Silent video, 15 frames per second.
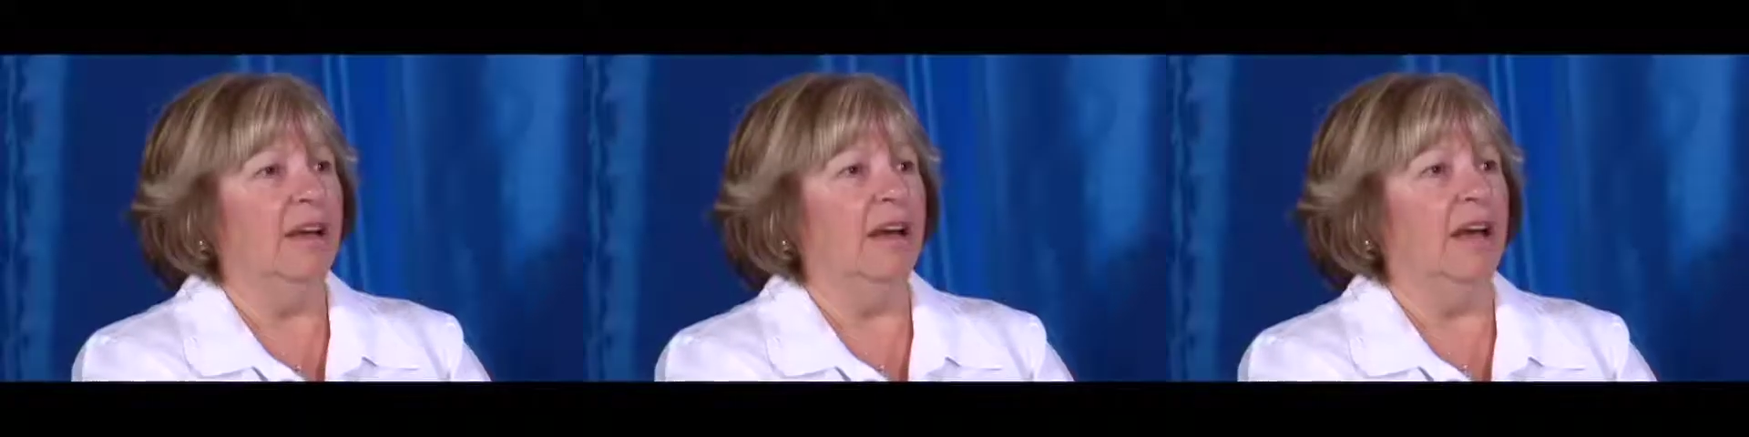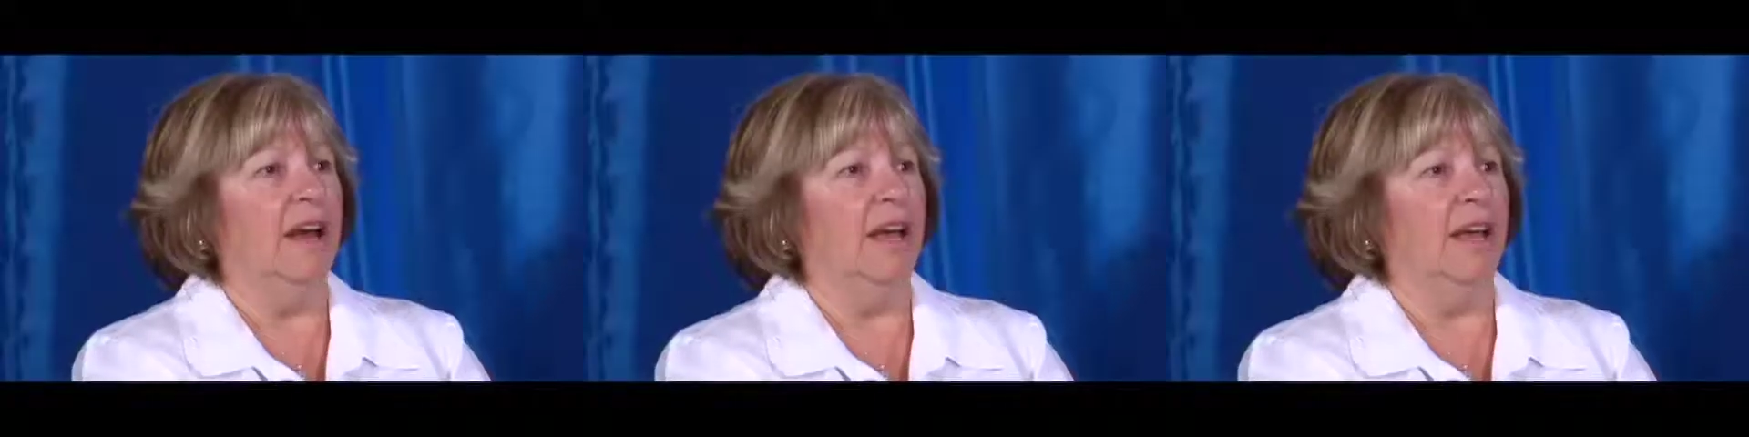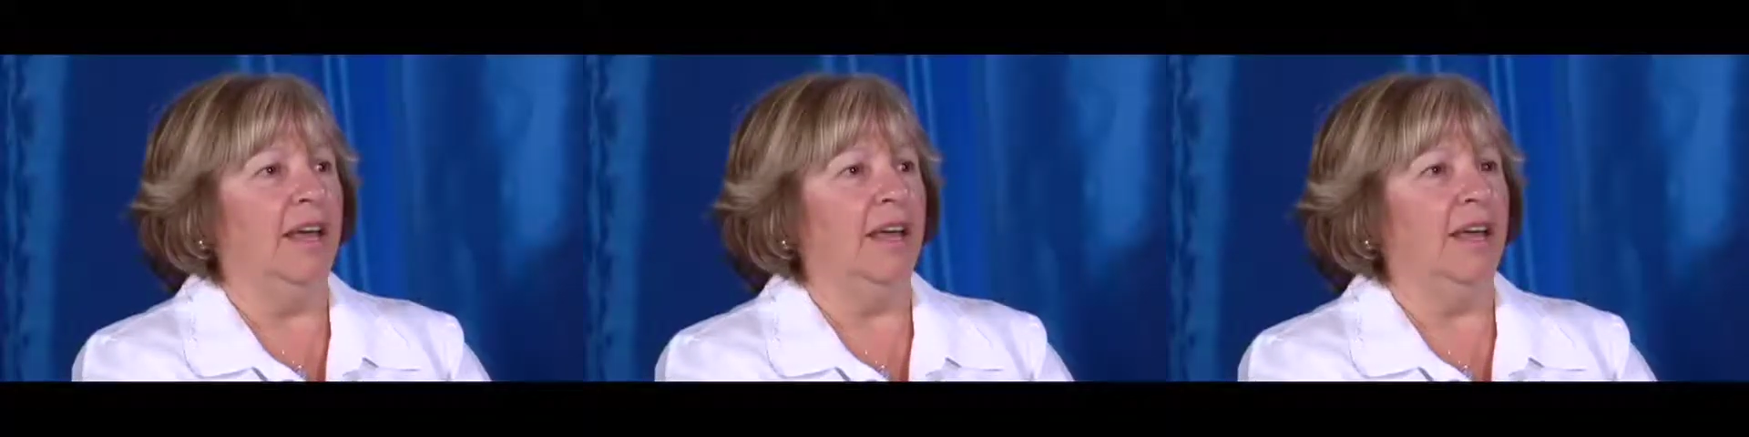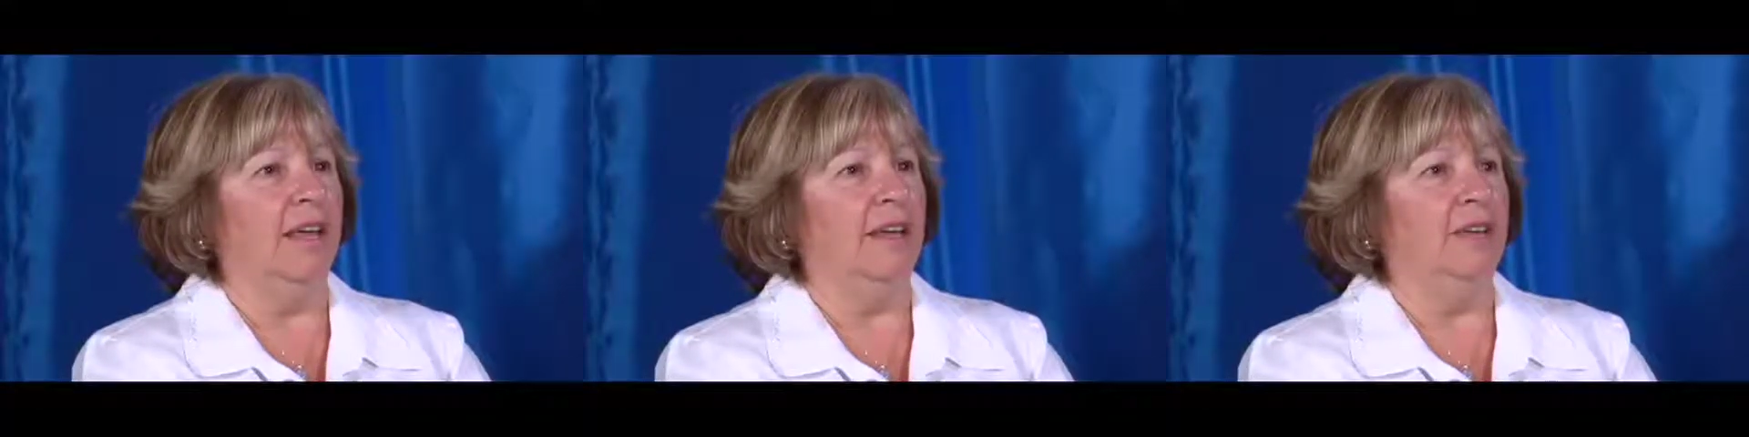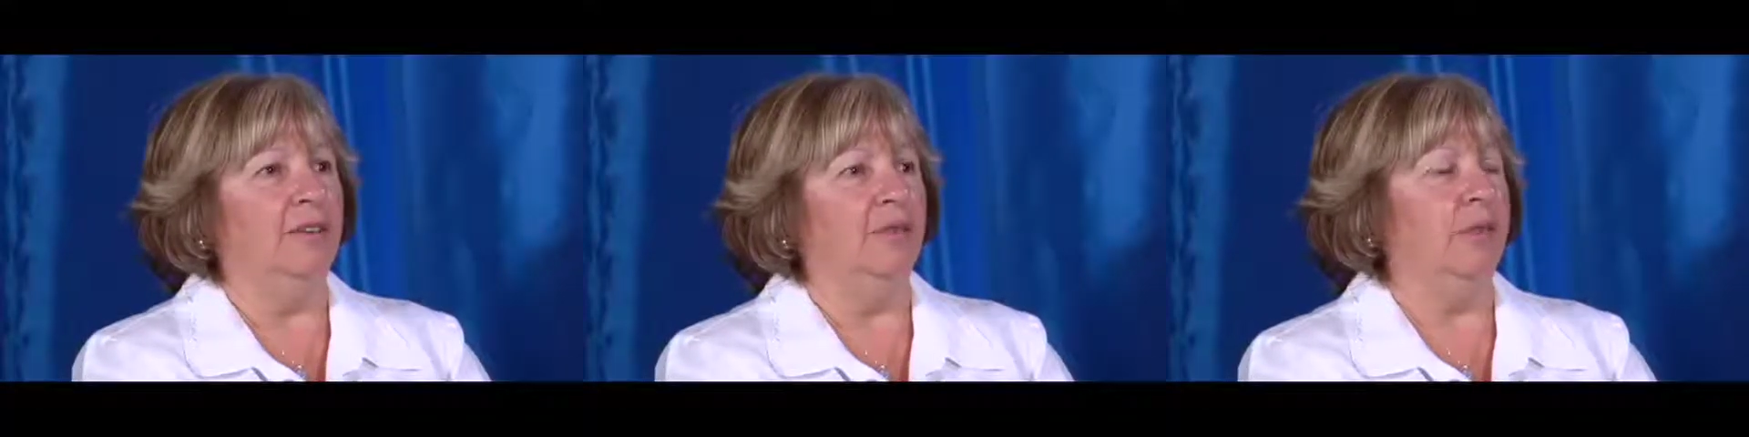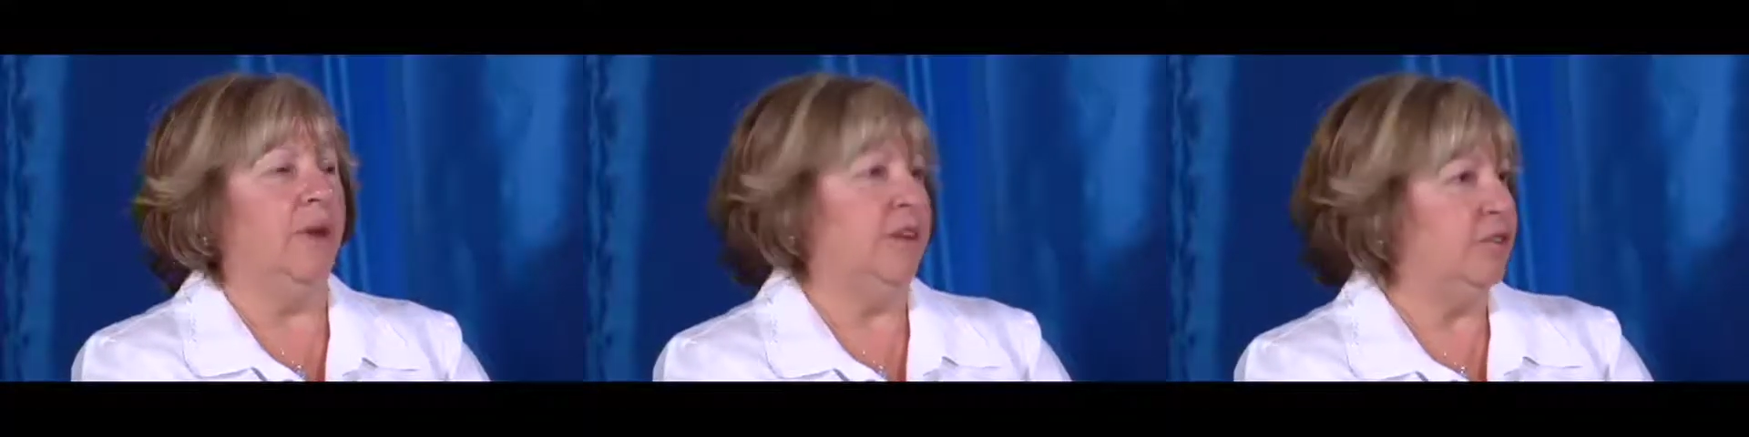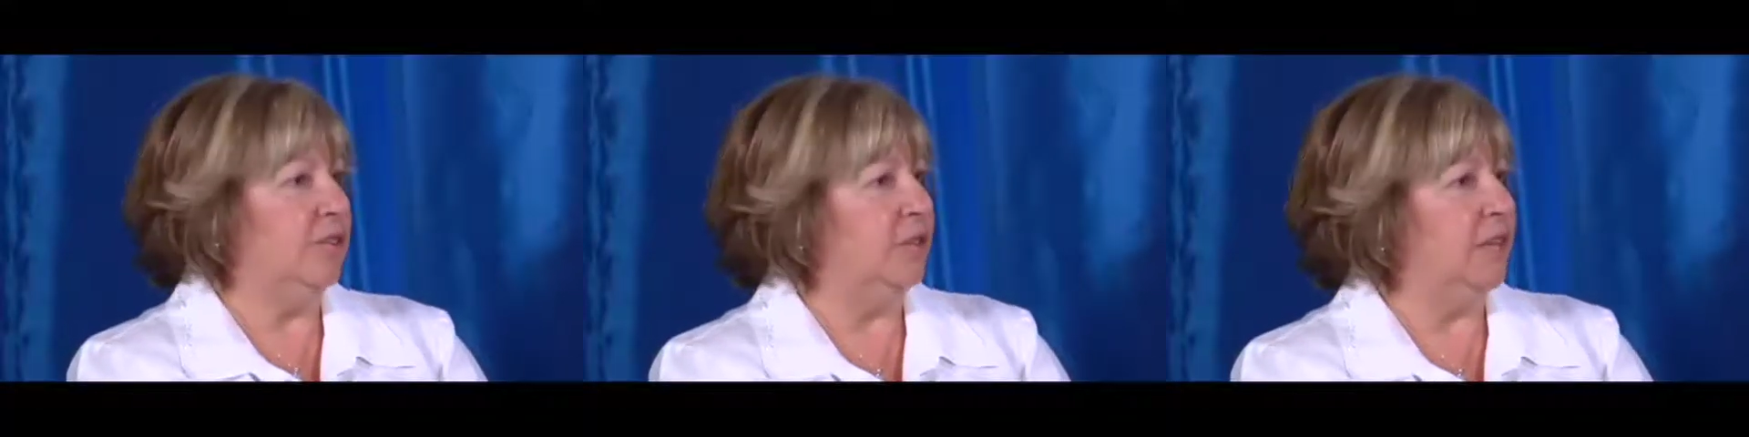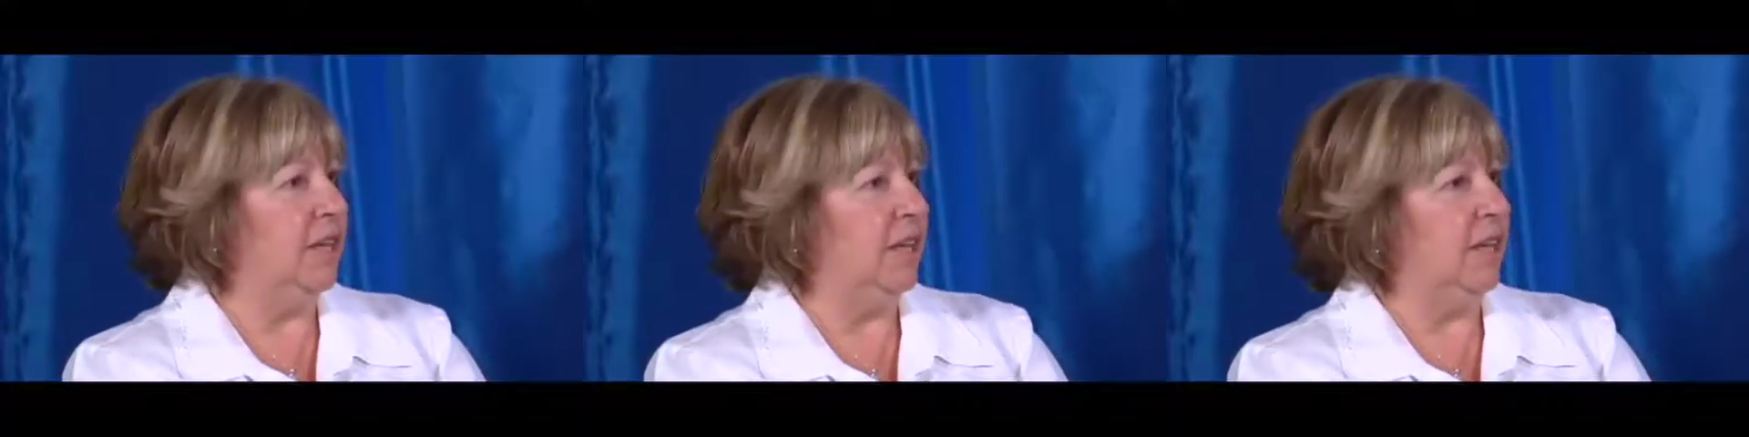I went
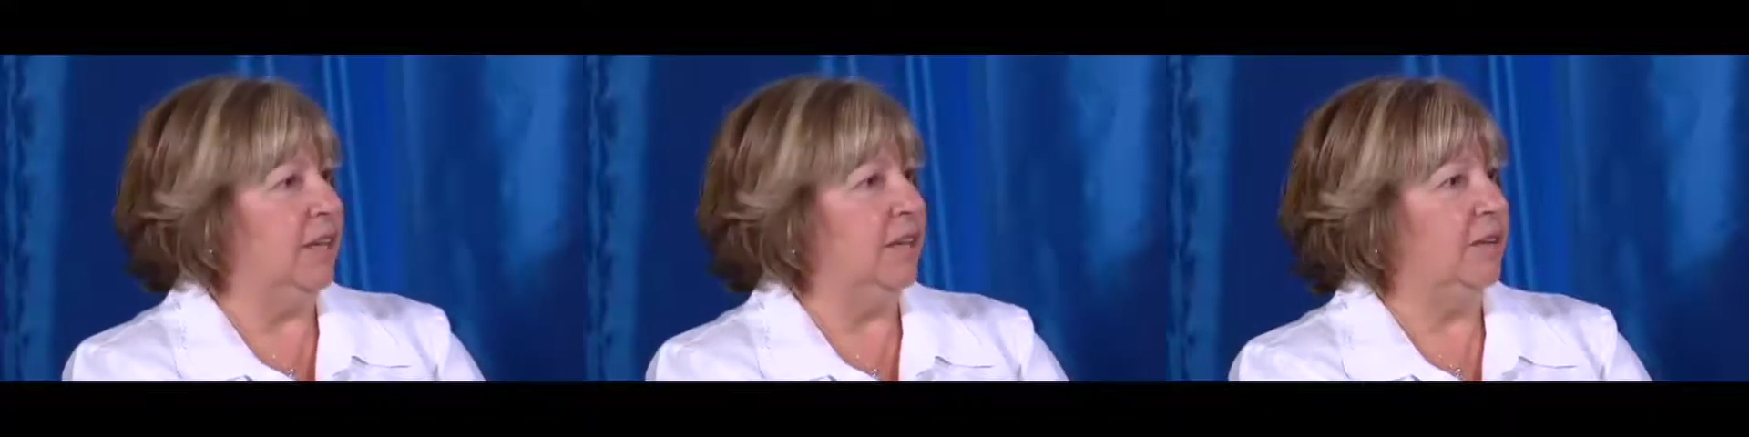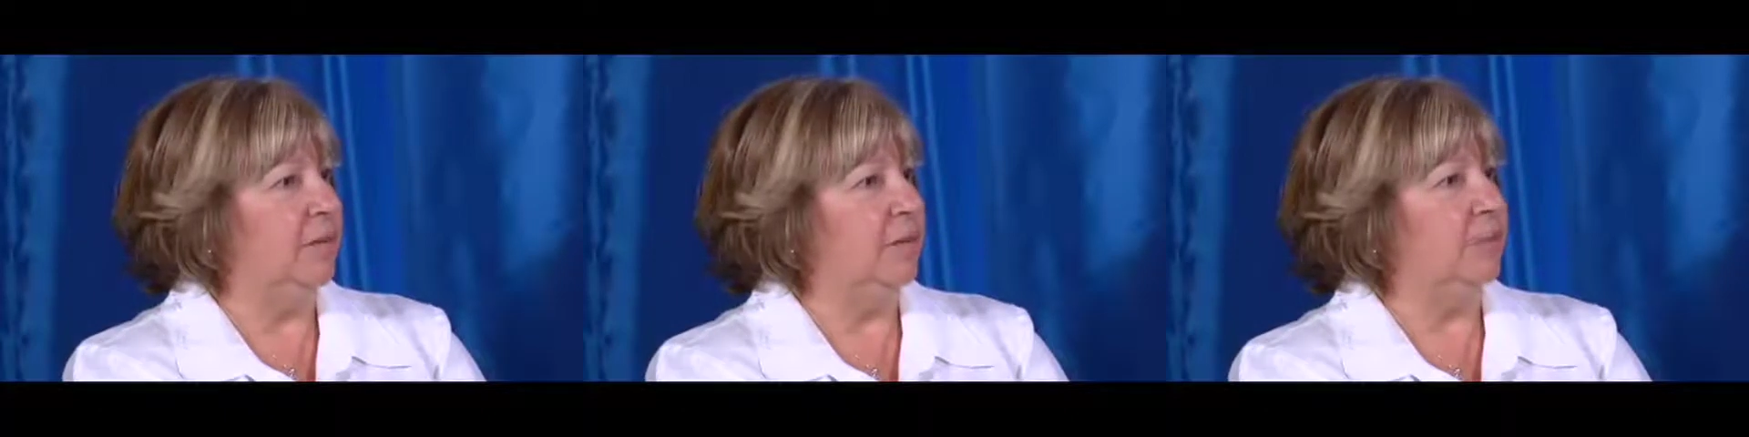to the